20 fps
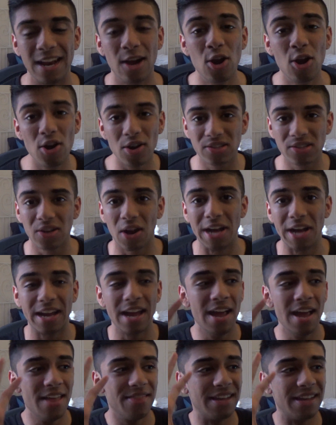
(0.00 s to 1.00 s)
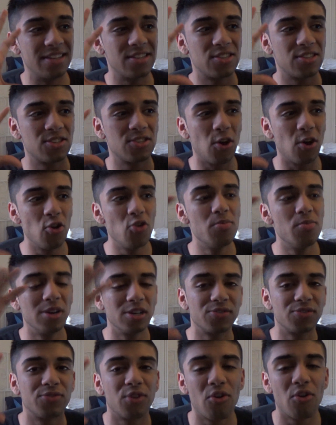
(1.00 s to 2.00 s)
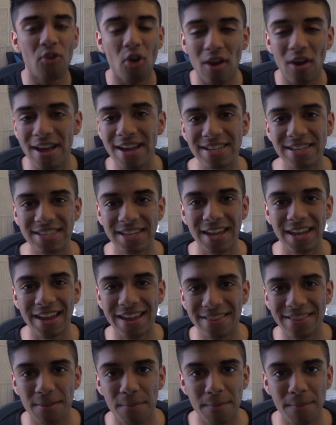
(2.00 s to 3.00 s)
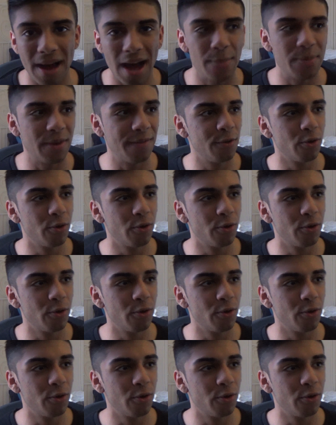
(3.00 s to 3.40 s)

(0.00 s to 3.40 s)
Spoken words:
It looks like there's so much variety in the map.